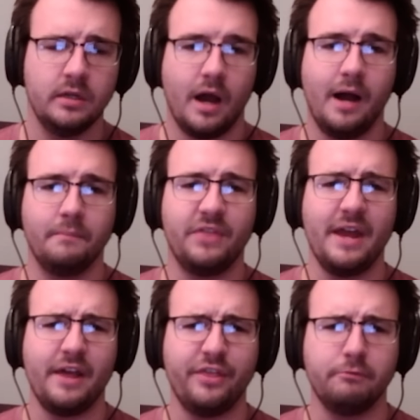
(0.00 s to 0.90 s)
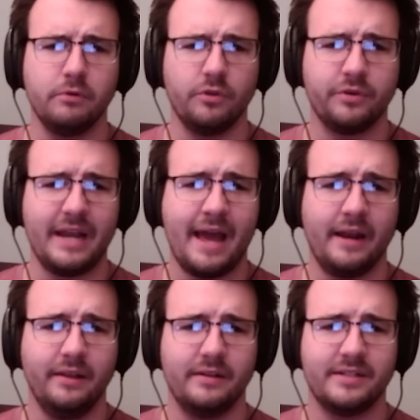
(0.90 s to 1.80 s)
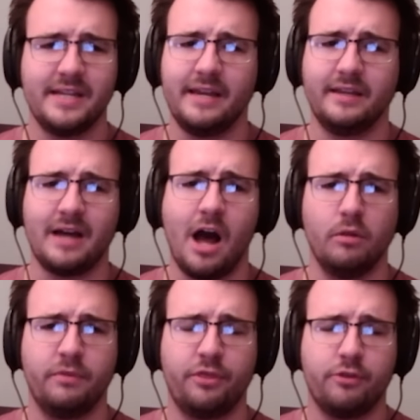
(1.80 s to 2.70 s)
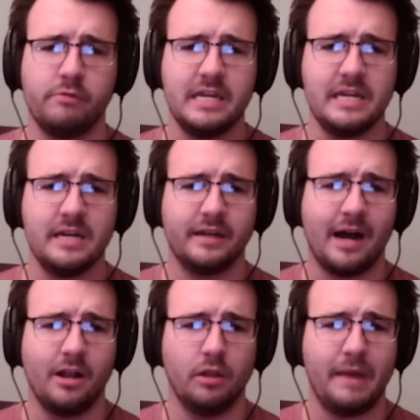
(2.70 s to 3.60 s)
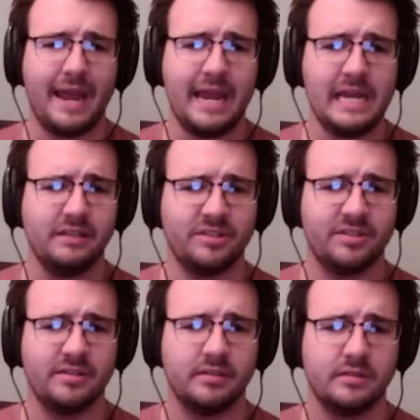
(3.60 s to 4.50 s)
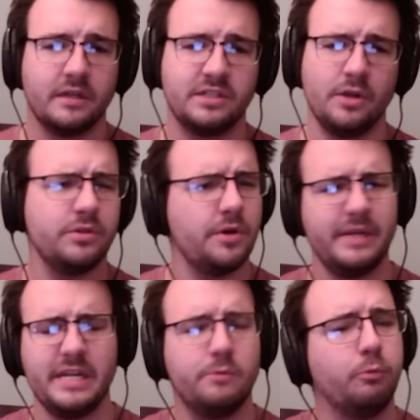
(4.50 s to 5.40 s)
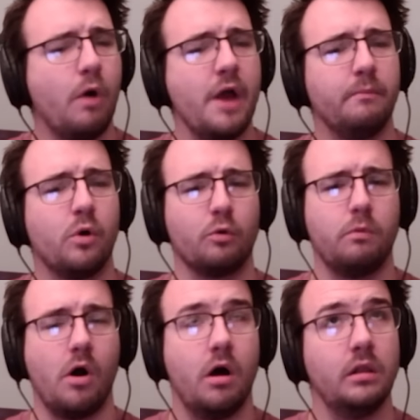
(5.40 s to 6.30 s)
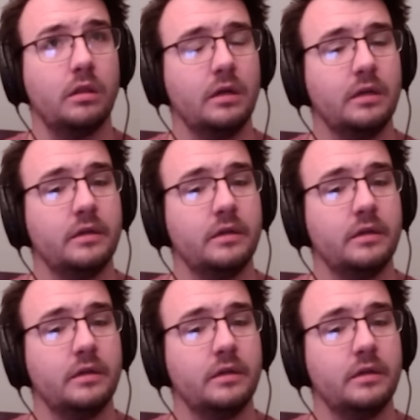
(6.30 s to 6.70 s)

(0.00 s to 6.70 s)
Then I think we're looking at, say, column 3, column 8, because those only need 1 more wall.